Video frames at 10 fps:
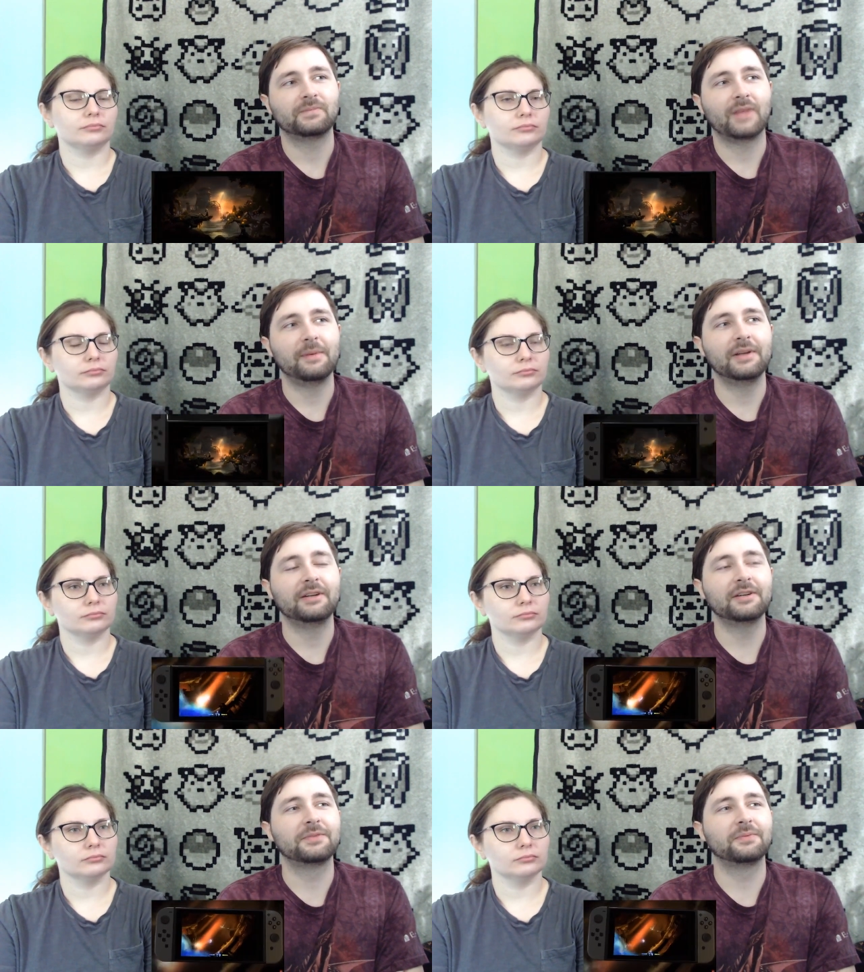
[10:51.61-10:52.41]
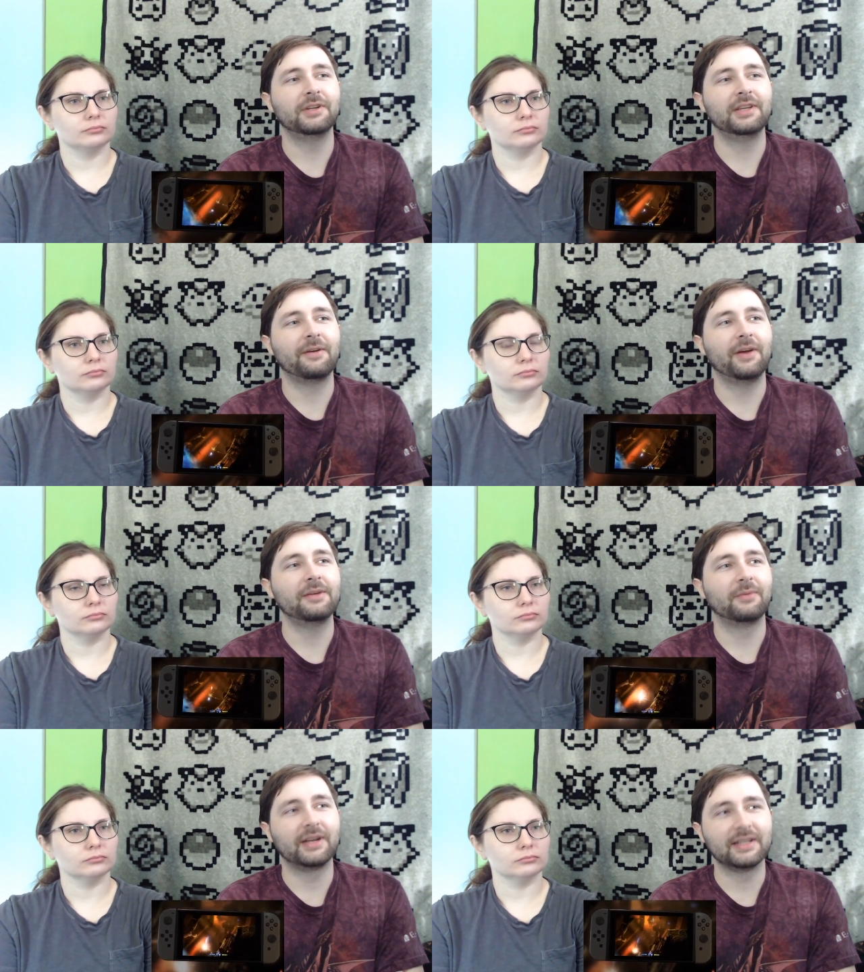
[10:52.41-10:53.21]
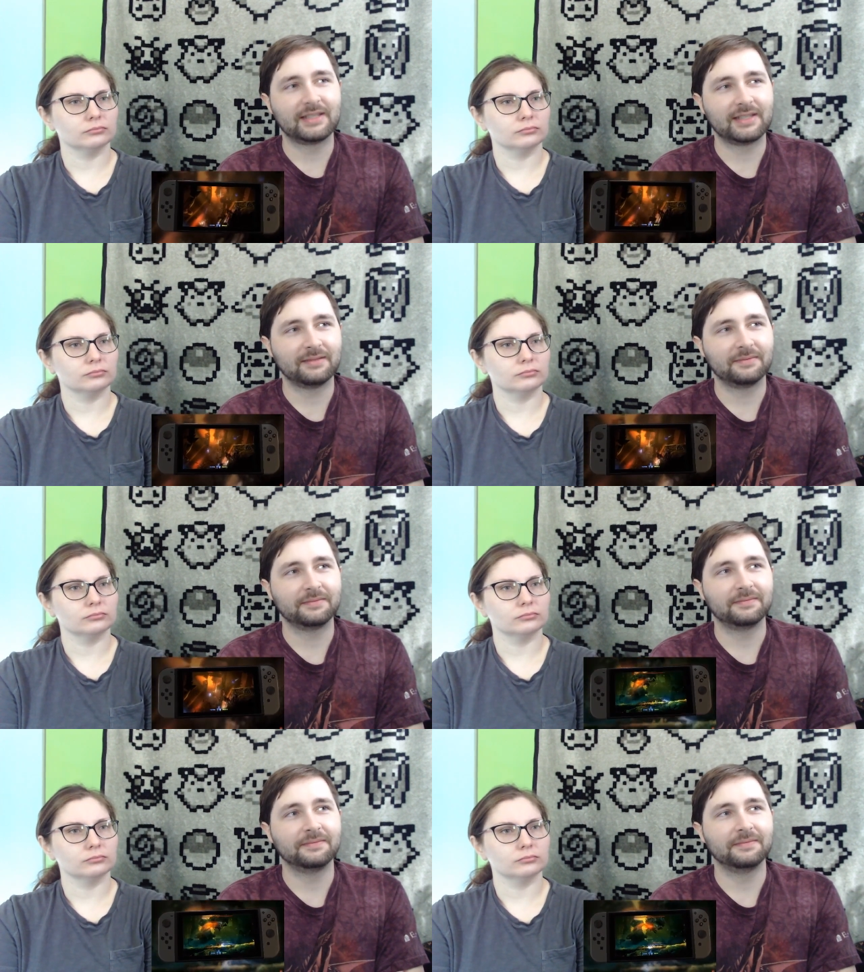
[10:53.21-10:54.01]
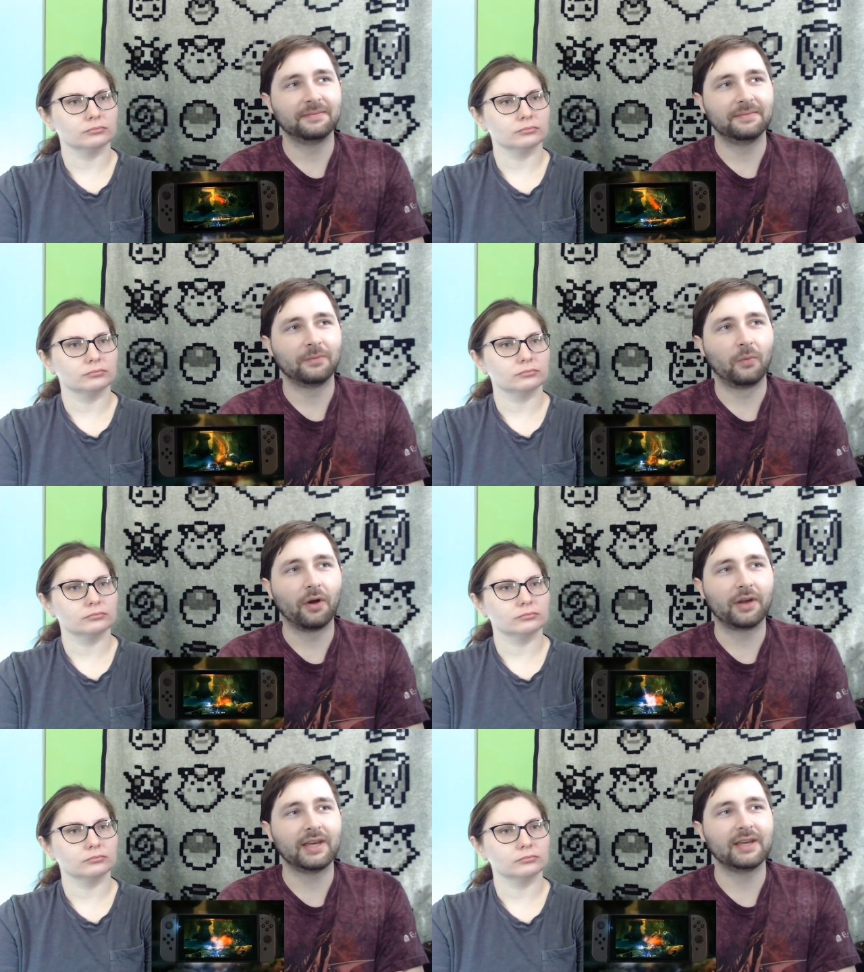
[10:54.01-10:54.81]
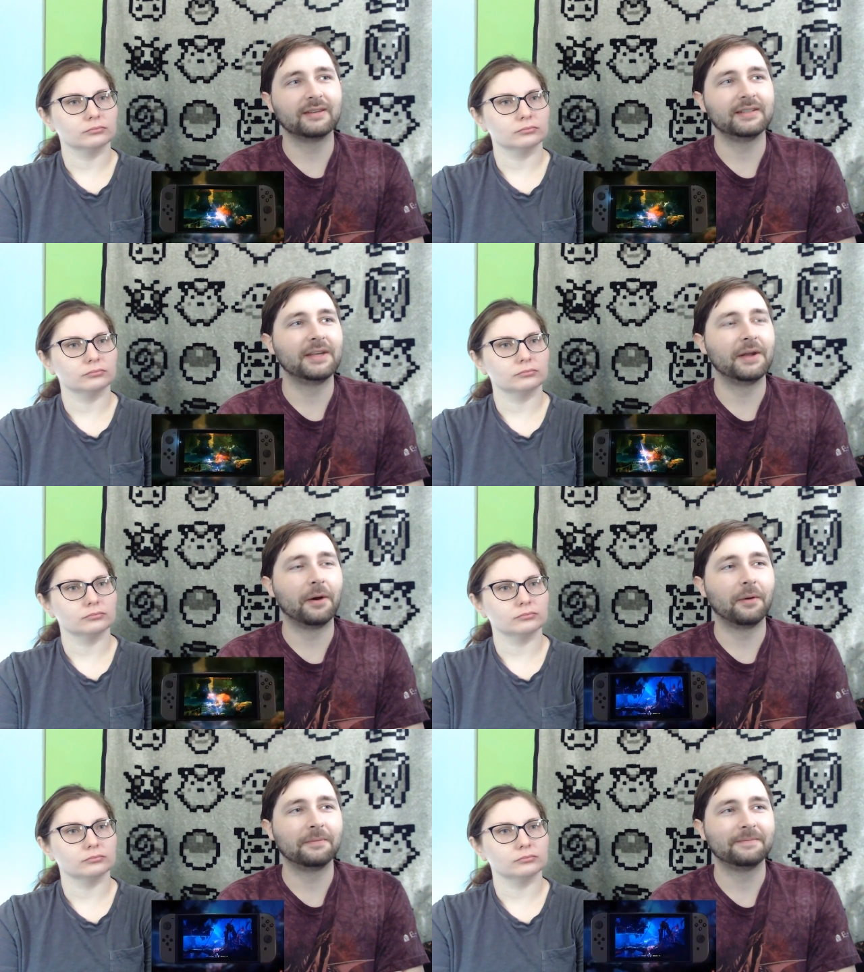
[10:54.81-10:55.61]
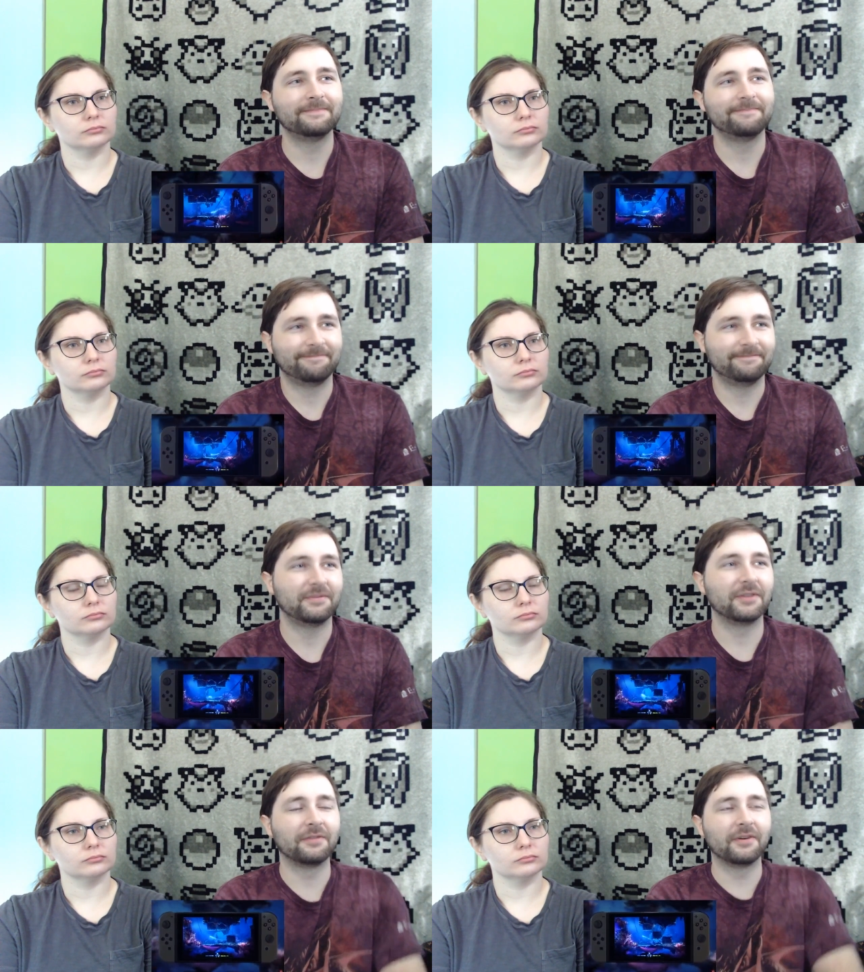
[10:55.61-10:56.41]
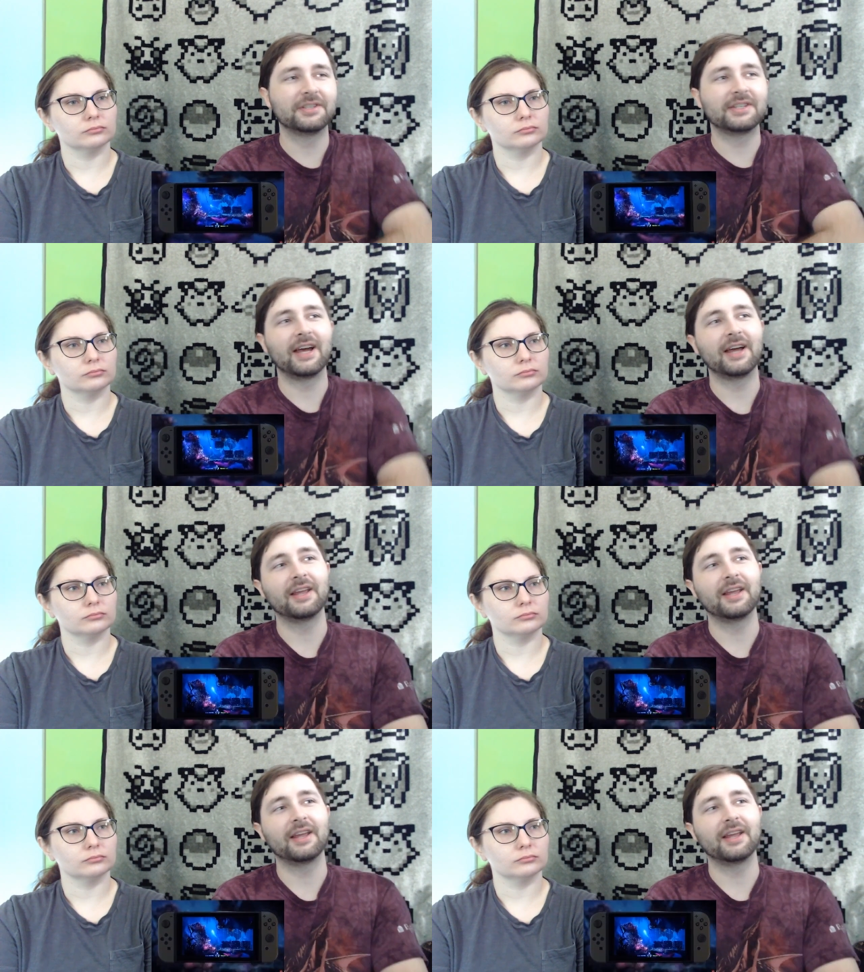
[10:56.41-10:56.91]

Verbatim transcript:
Speaker 1: I mean, it looks really great when it's working, you know, the first time.